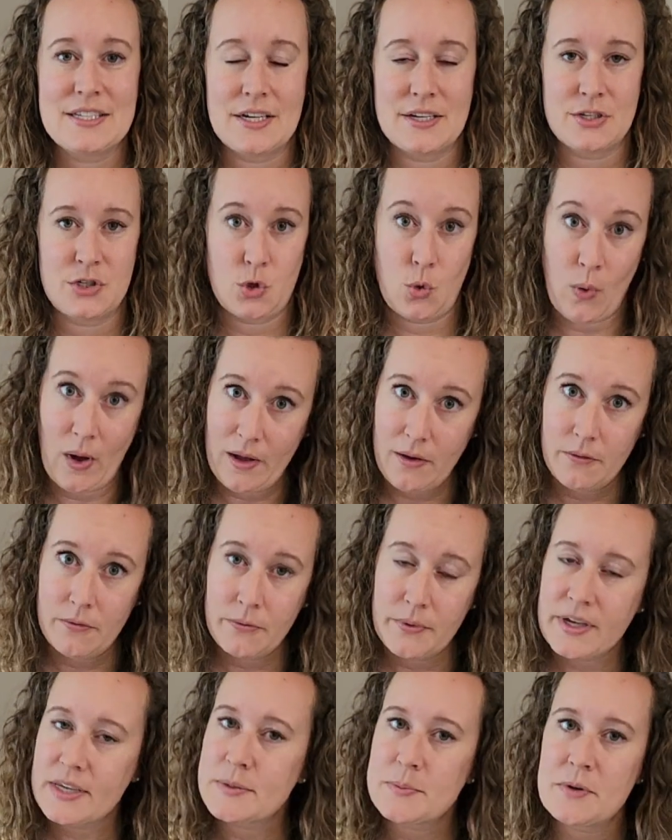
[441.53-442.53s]
to
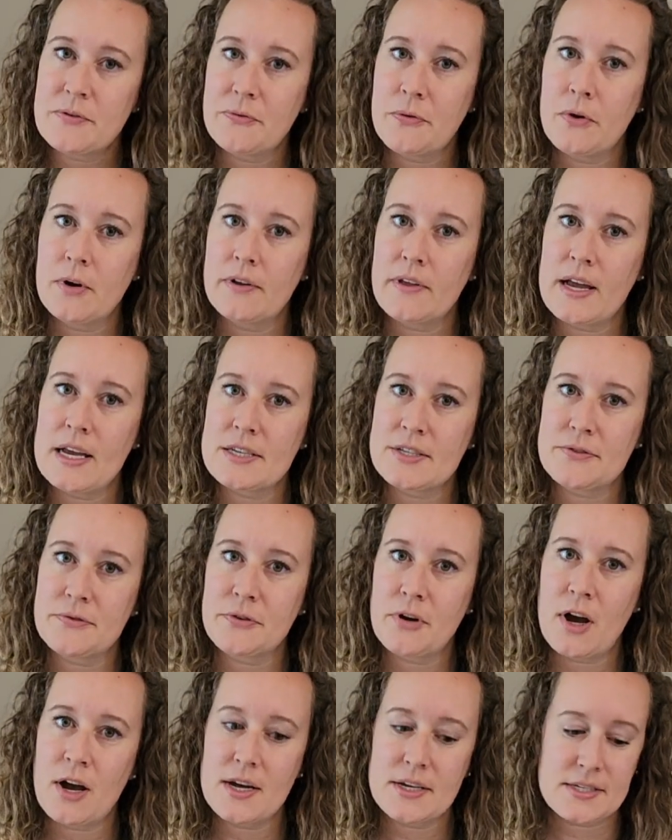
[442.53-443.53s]
12 weeks before last
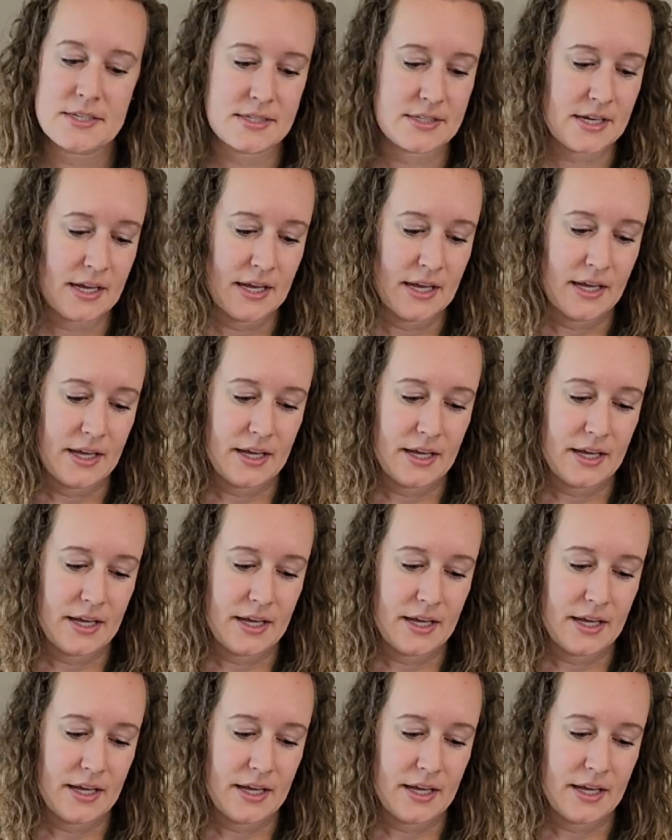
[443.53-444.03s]
frost